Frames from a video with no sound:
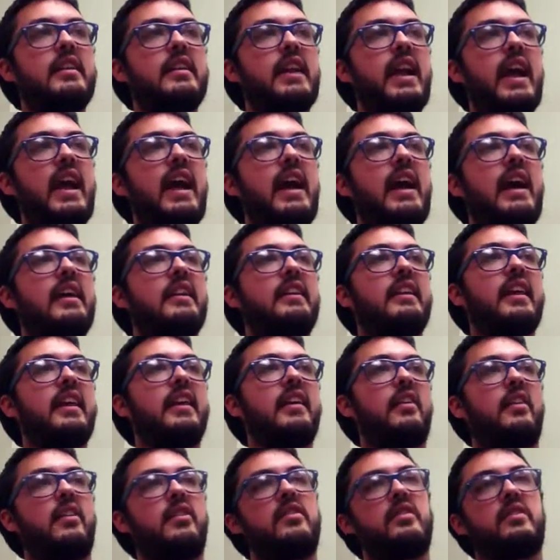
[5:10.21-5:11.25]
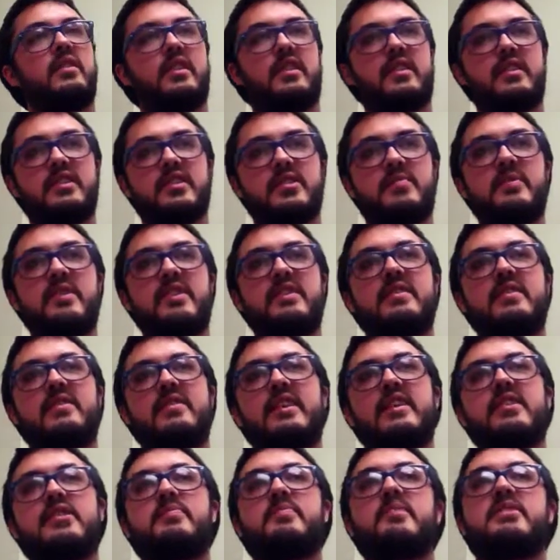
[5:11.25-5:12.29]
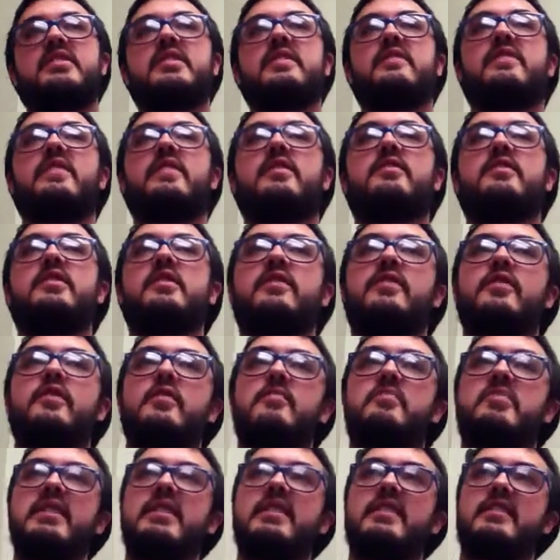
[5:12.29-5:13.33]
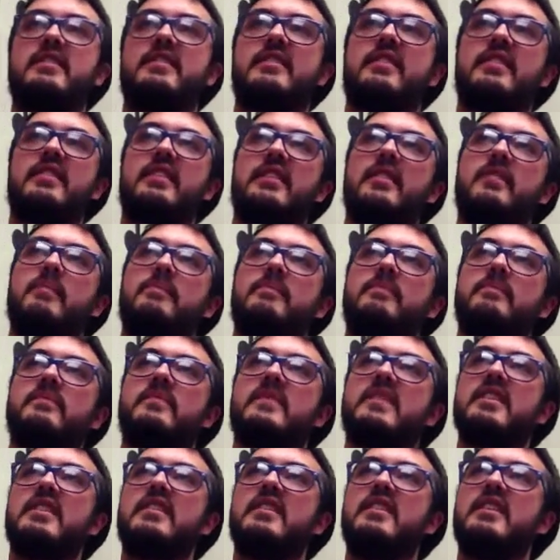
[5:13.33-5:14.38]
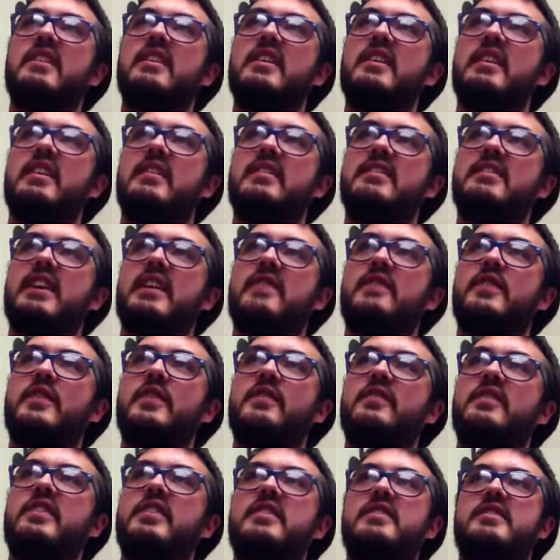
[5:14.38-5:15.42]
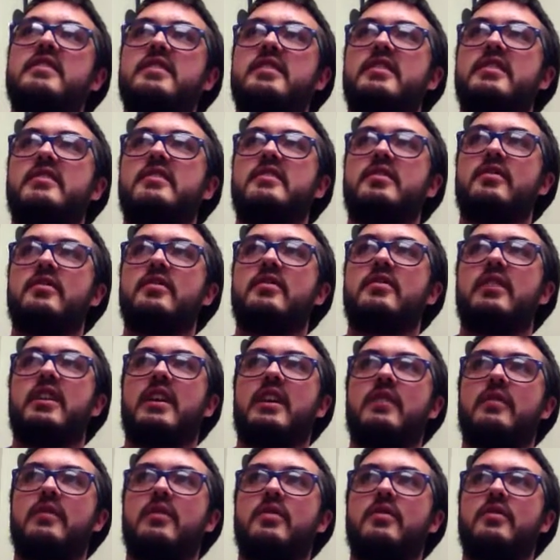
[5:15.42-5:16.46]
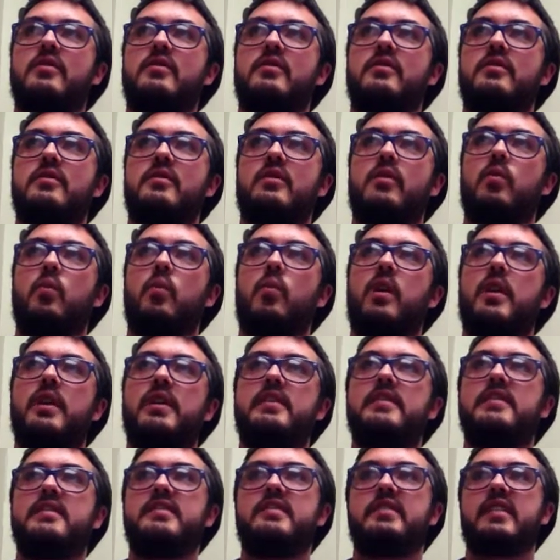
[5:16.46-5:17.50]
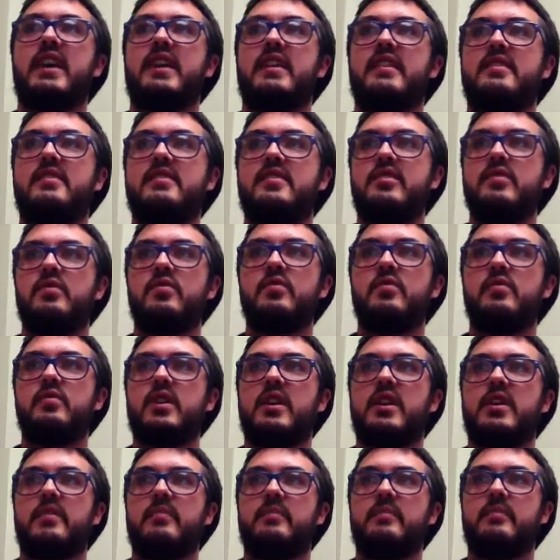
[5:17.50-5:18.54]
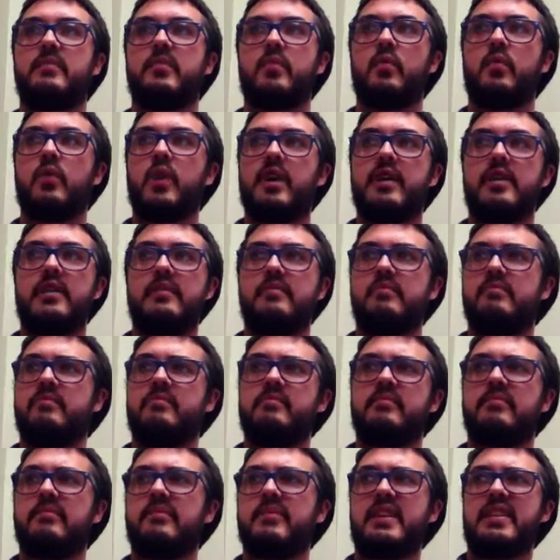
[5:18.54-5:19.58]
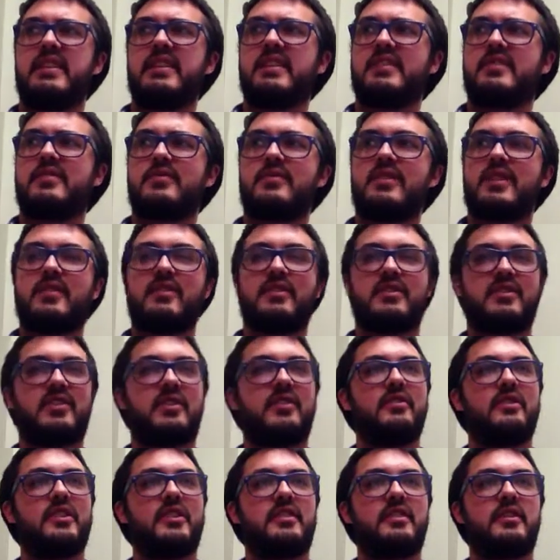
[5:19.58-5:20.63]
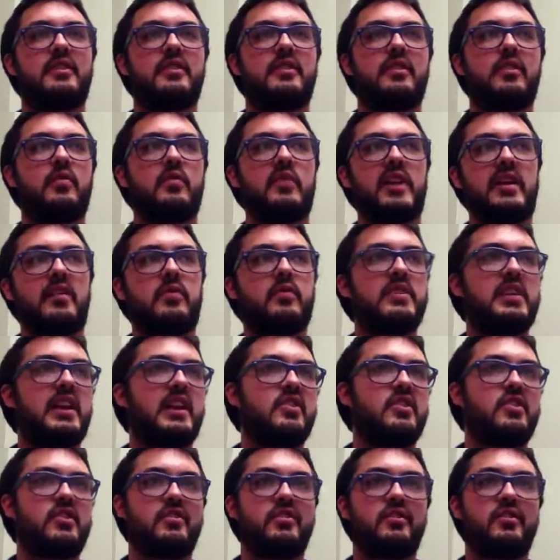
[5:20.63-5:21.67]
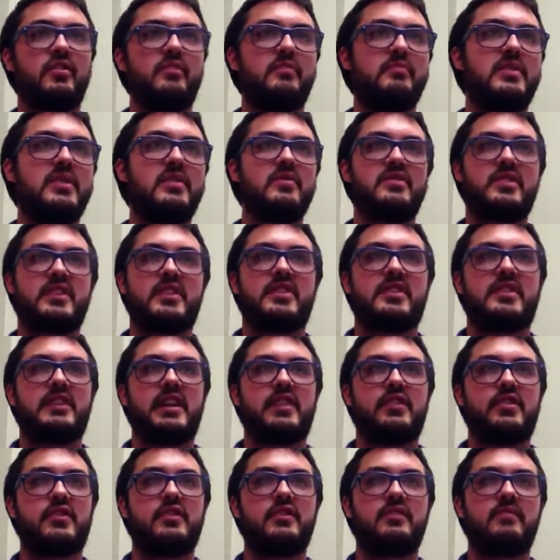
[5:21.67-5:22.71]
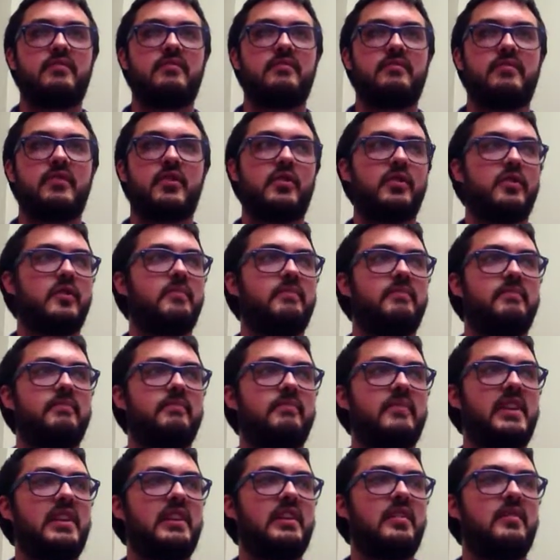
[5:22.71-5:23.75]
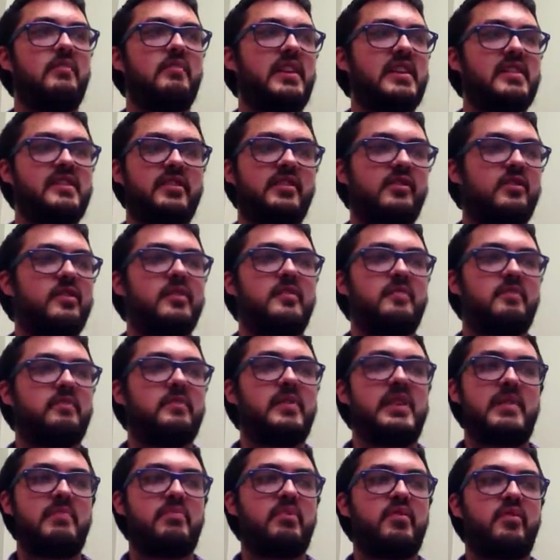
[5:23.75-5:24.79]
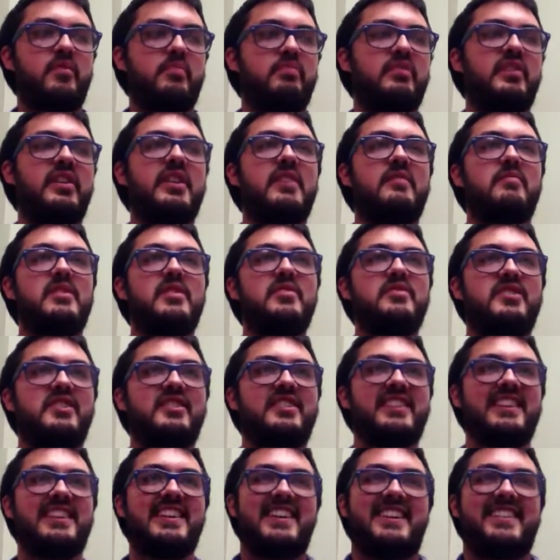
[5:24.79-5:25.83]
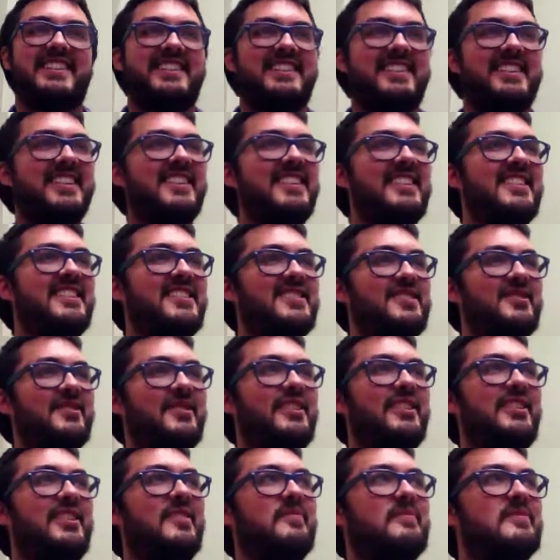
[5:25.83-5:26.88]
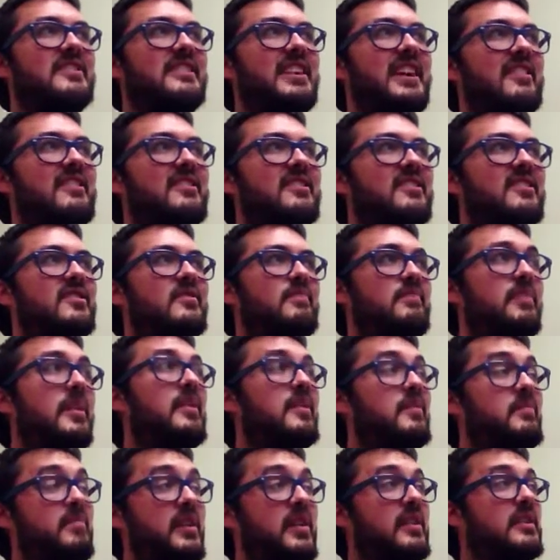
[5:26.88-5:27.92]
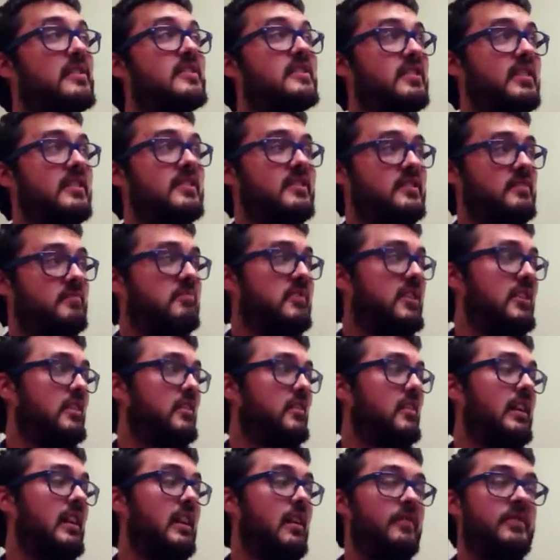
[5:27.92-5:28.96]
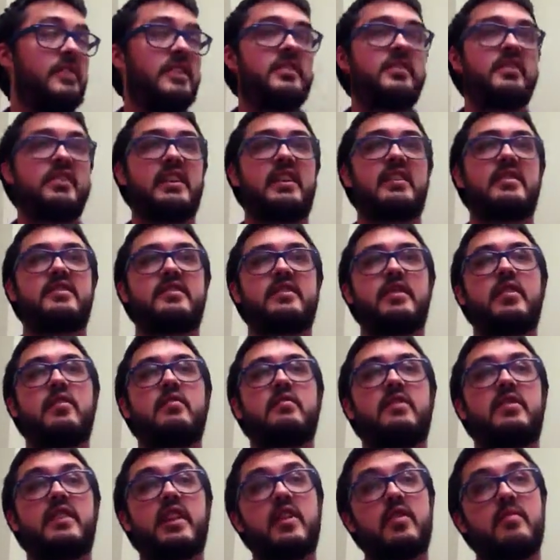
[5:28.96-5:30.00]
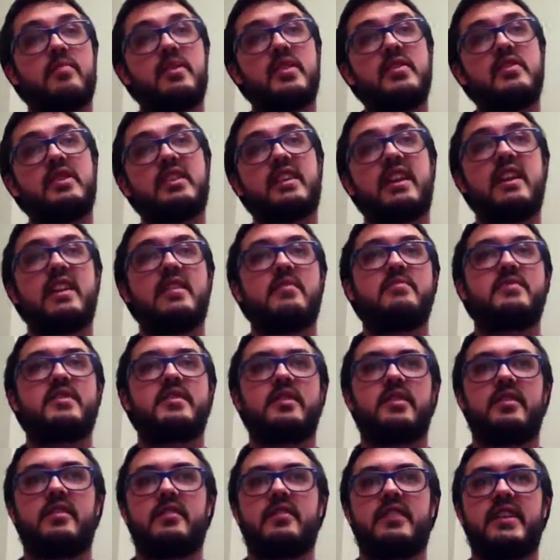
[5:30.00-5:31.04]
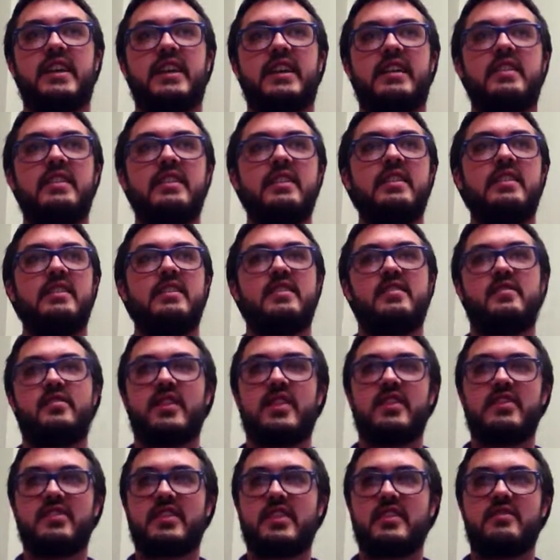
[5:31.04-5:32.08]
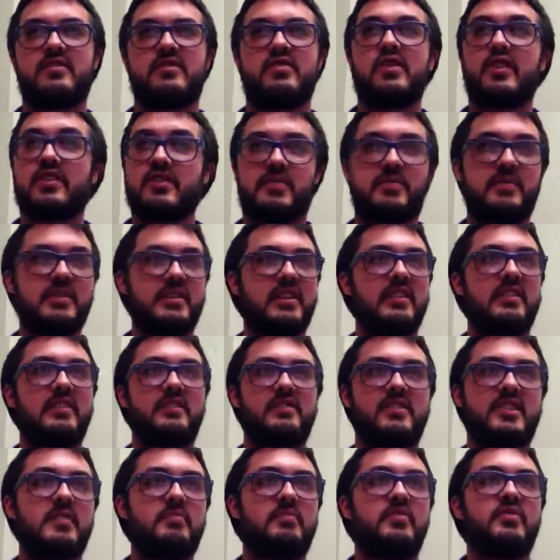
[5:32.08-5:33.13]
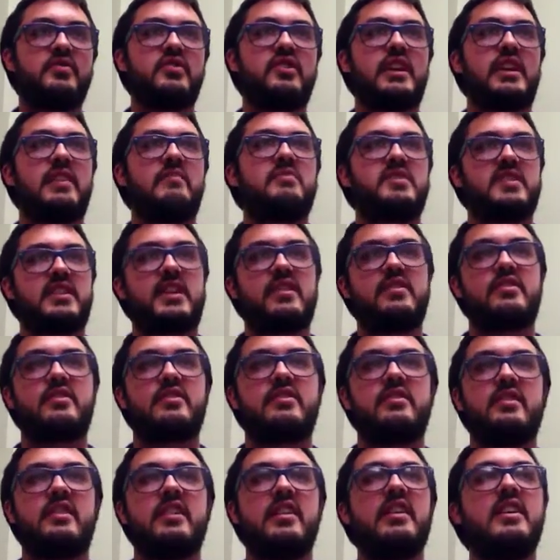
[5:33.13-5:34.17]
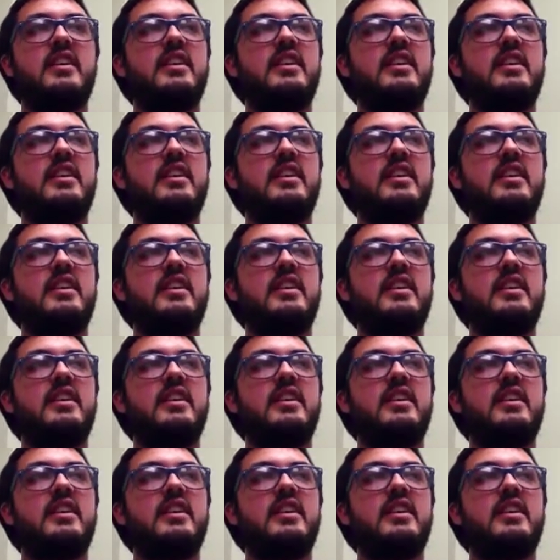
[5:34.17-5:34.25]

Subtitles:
Yeah, I'll speak to that specifically for a bit. Definitely as an intern, I learned what it is like to run, I guess what I would call like a recreational music session, or, you know, basically people playing music together is what it comes down to. But it's you know, obviously has therapeutic aims and all of that. It transcends just being a simple jam session.